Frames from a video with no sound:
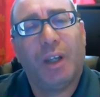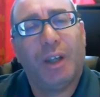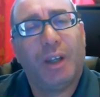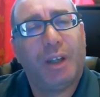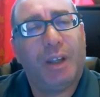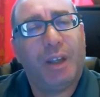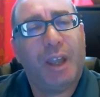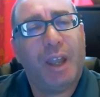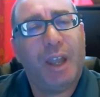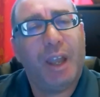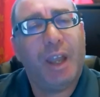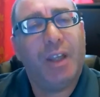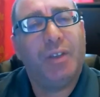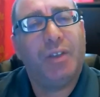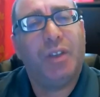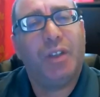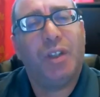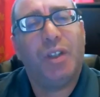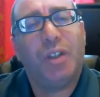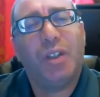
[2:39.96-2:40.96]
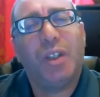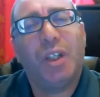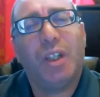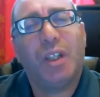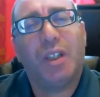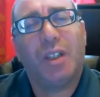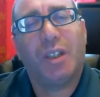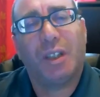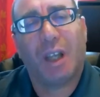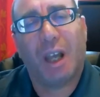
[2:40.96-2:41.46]
uh, has
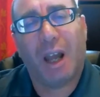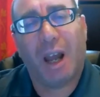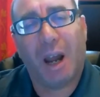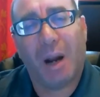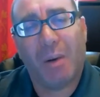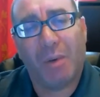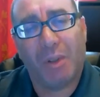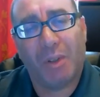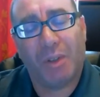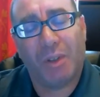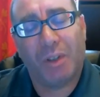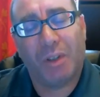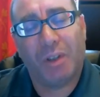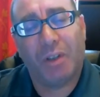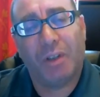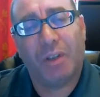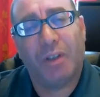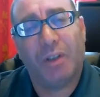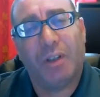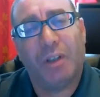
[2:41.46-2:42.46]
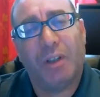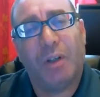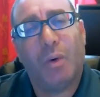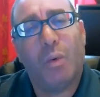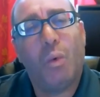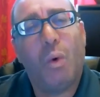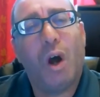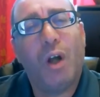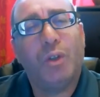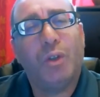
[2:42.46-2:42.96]
six hours,
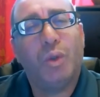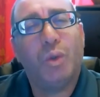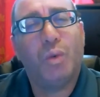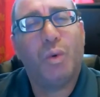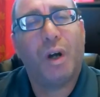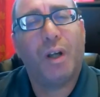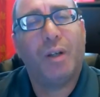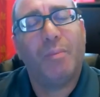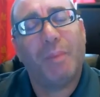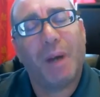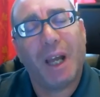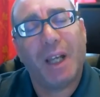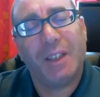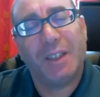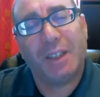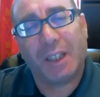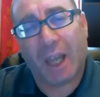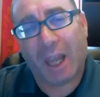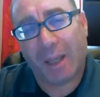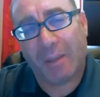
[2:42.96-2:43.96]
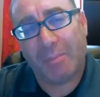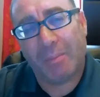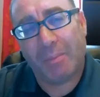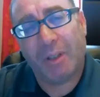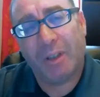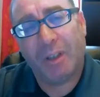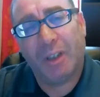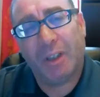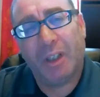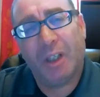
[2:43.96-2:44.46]
one to one by Skype.
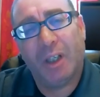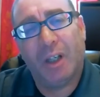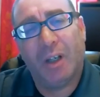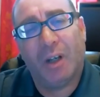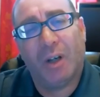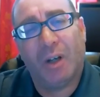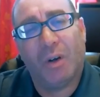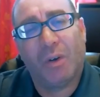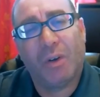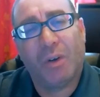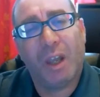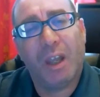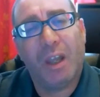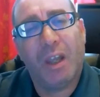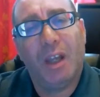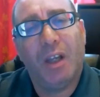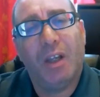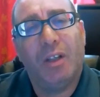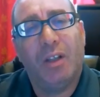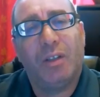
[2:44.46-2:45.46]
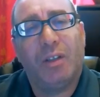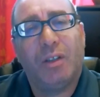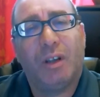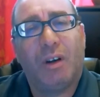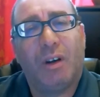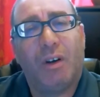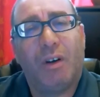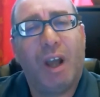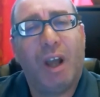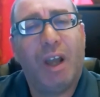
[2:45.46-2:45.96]
Okay,
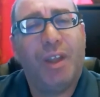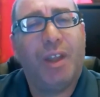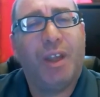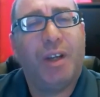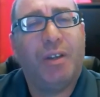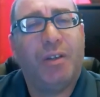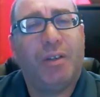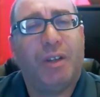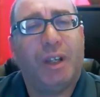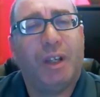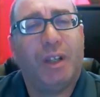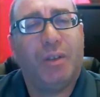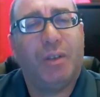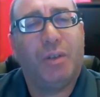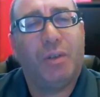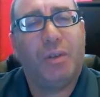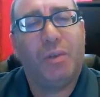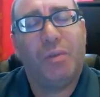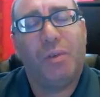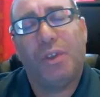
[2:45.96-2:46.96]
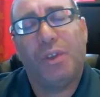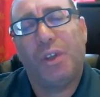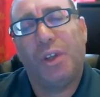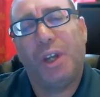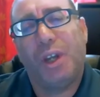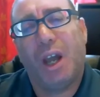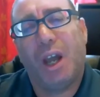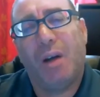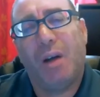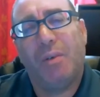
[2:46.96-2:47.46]
so either you can do
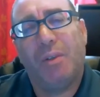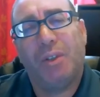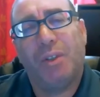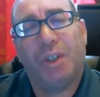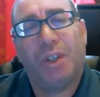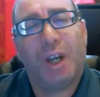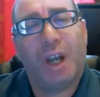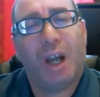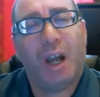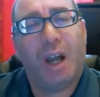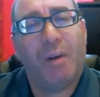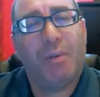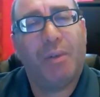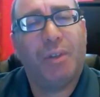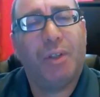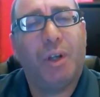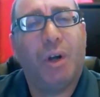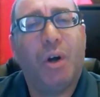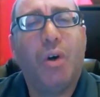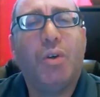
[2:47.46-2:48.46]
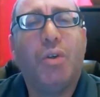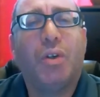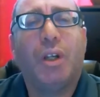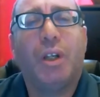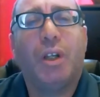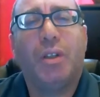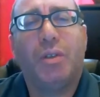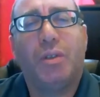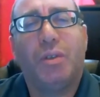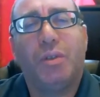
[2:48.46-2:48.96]
three hours, three hours, or you
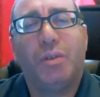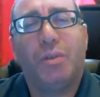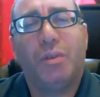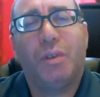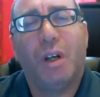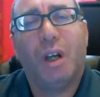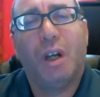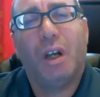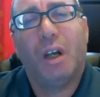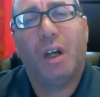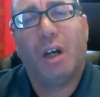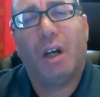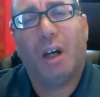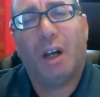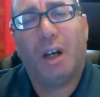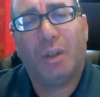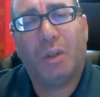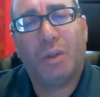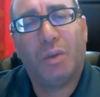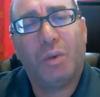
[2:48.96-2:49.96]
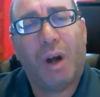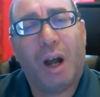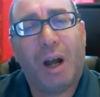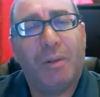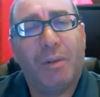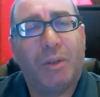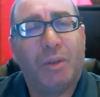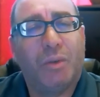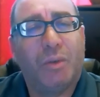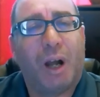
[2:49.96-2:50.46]
can do uh, two
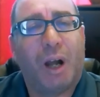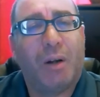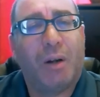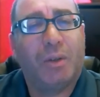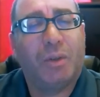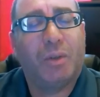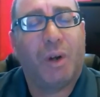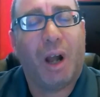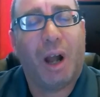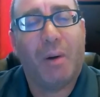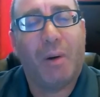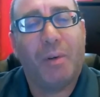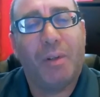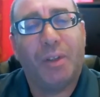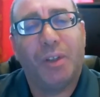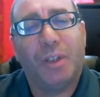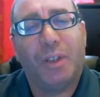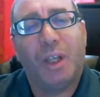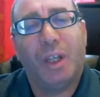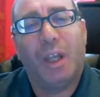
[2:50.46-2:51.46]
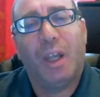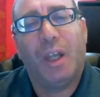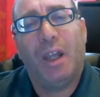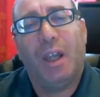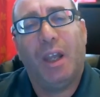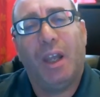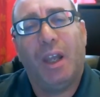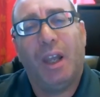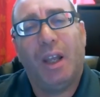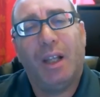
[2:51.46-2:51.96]
hours, two hours, two hours,
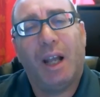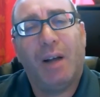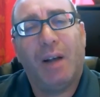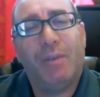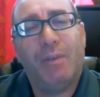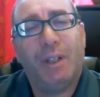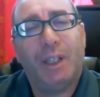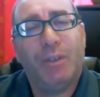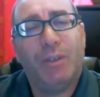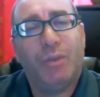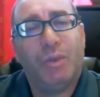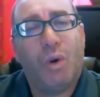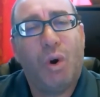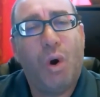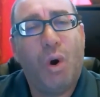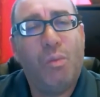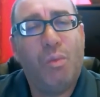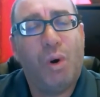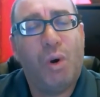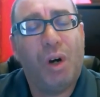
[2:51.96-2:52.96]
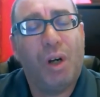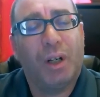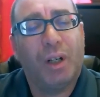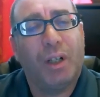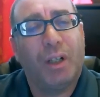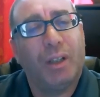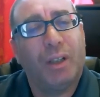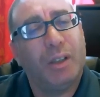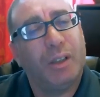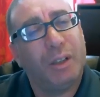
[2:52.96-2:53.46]
and I will give you
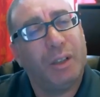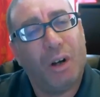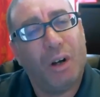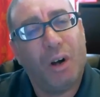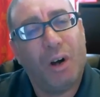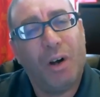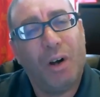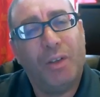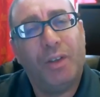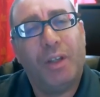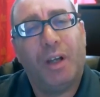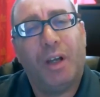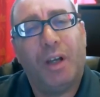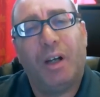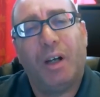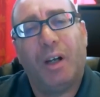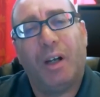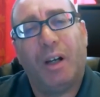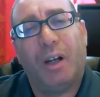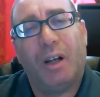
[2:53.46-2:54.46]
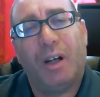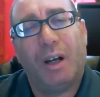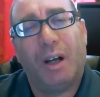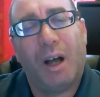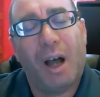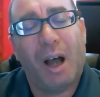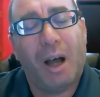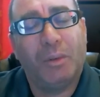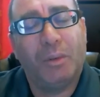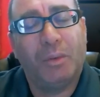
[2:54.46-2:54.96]
homework on uh,
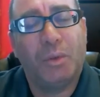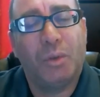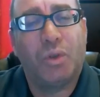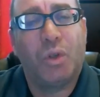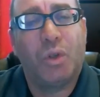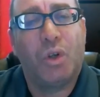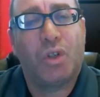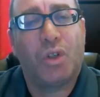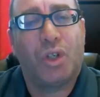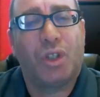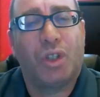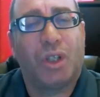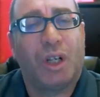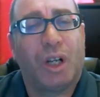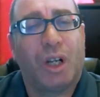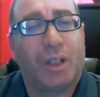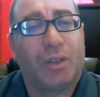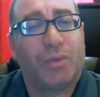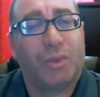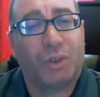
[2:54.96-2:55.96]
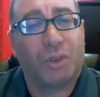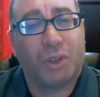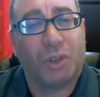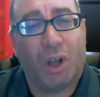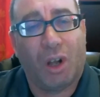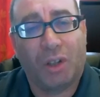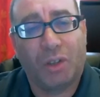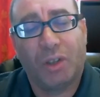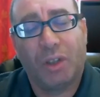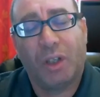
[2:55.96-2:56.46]
how to search and select for
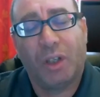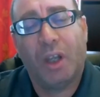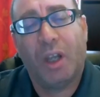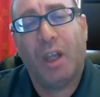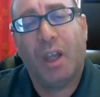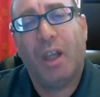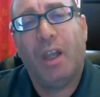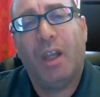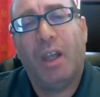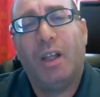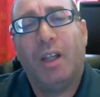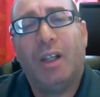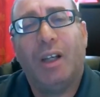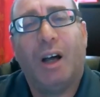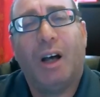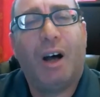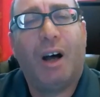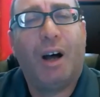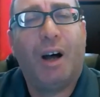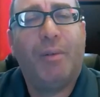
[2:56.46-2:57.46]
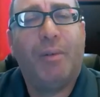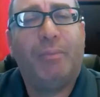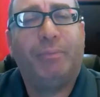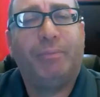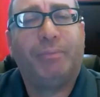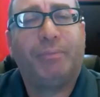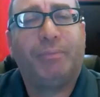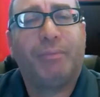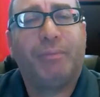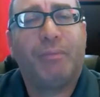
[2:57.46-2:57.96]
stocks.
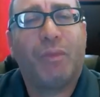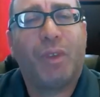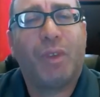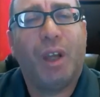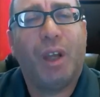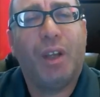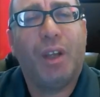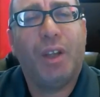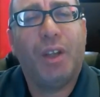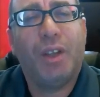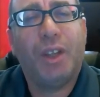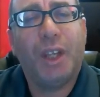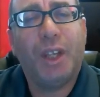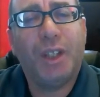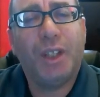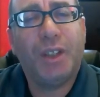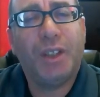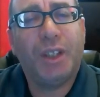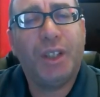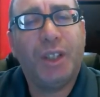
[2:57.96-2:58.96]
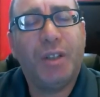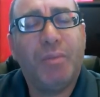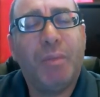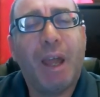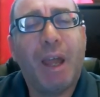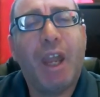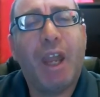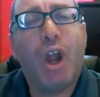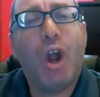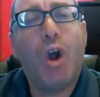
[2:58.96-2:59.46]
Um, this is
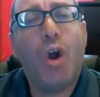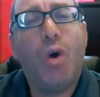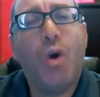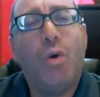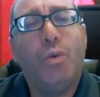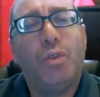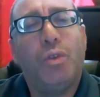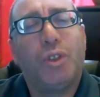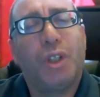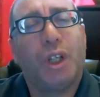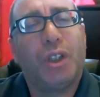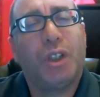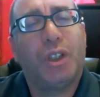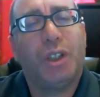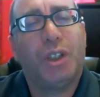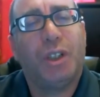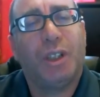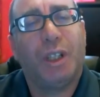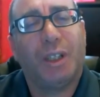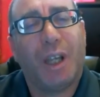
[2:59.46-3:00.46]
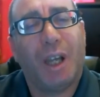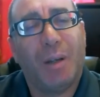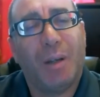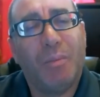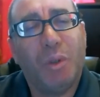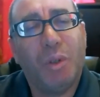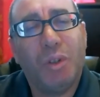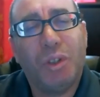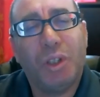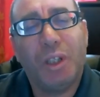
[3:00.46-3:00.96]
my own strategy that
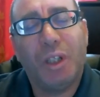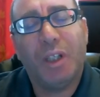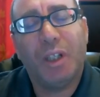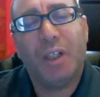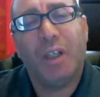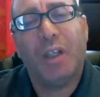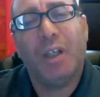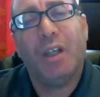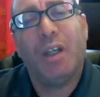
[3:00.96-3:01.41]
I'm using